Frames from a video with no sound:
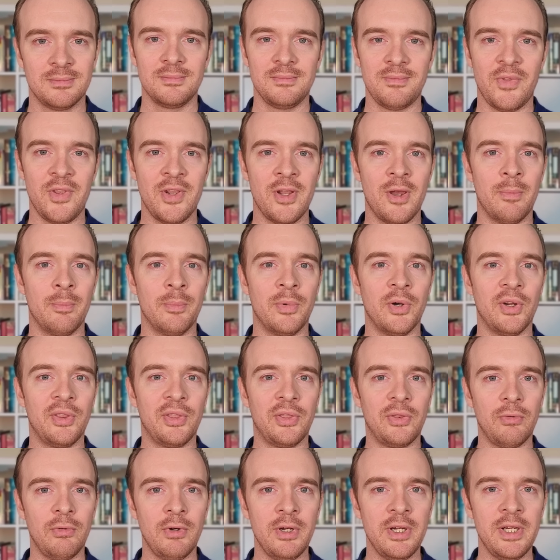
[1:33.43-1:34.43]
Number
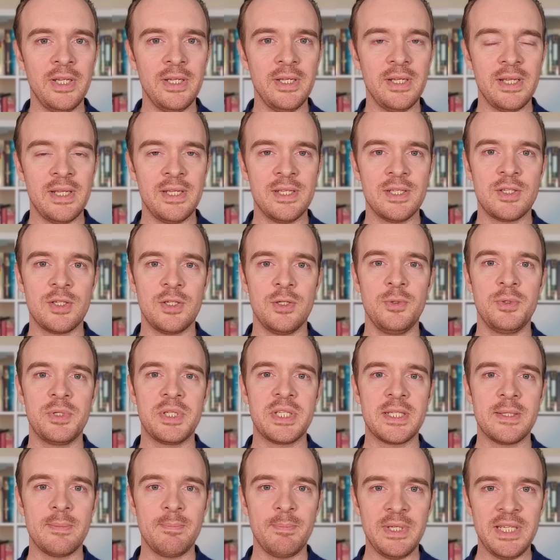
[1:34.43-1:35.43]
3 is to
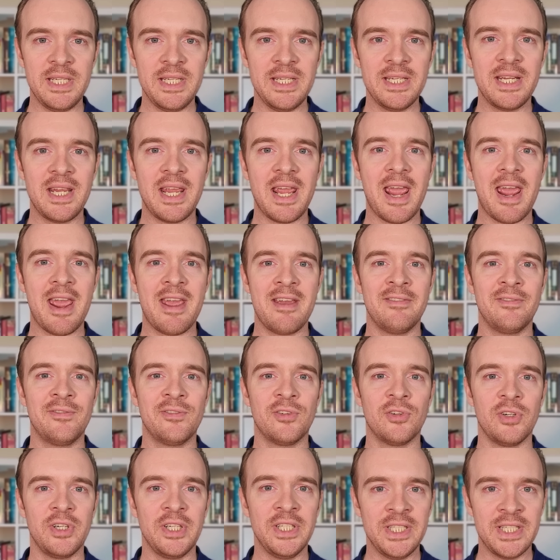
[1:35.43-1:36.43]
speak
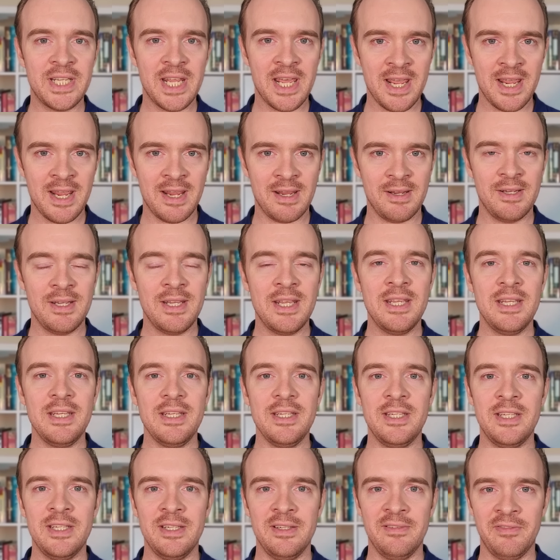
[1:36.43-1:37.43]
every day,
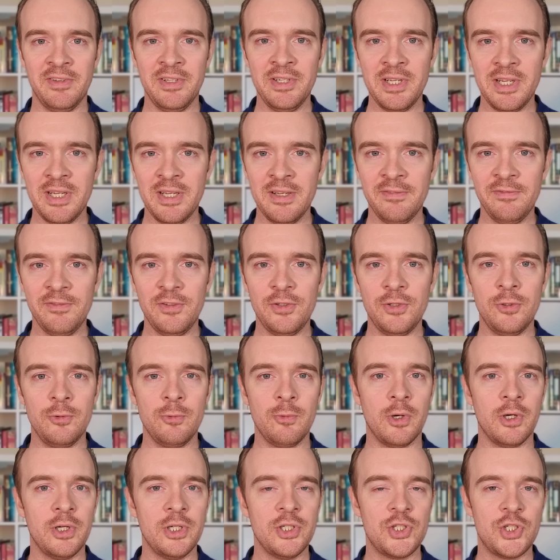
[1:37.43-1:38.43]
even if you
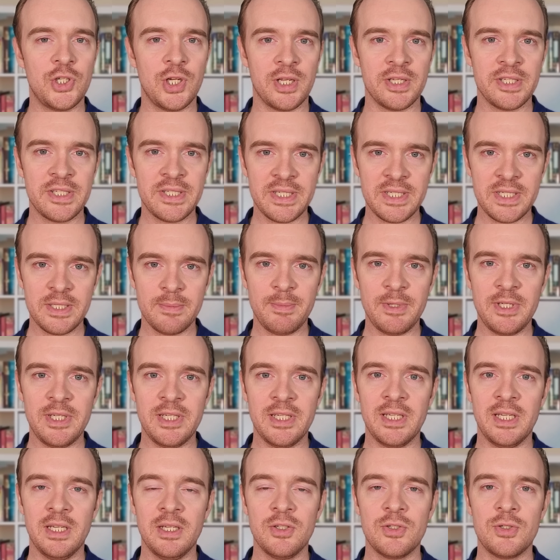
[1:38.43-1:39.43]
are just
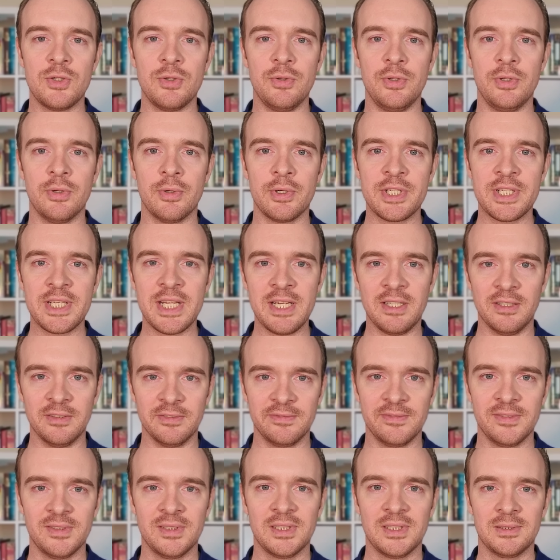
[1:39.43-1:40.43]
speaking to
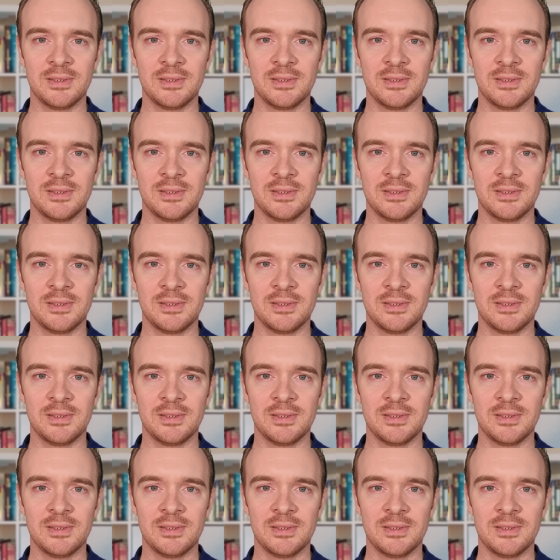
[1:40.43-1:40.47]
yourself.